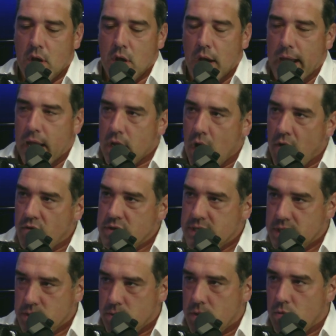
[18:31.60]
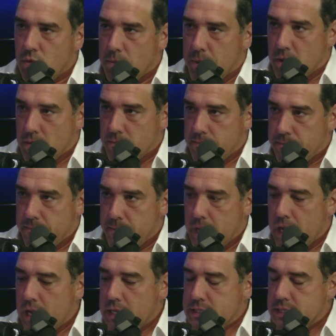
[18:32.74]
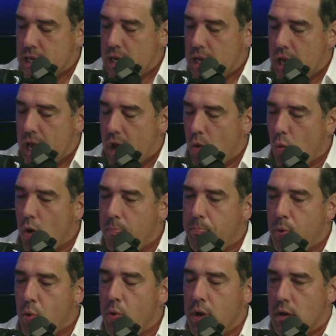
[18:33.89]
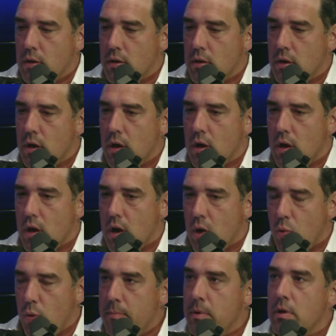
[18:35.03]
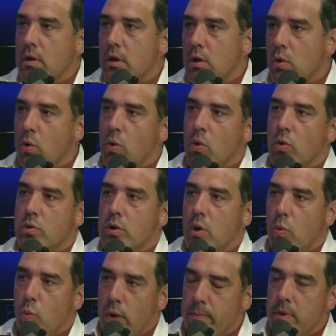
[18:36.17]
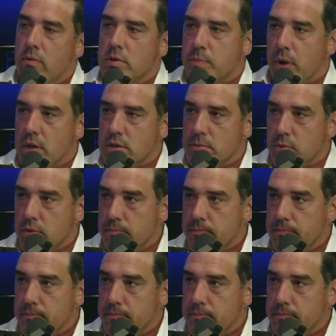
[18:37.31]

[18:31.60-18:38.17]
I had a conversation with a woman, and I said, at what point are women going to hold women responsible?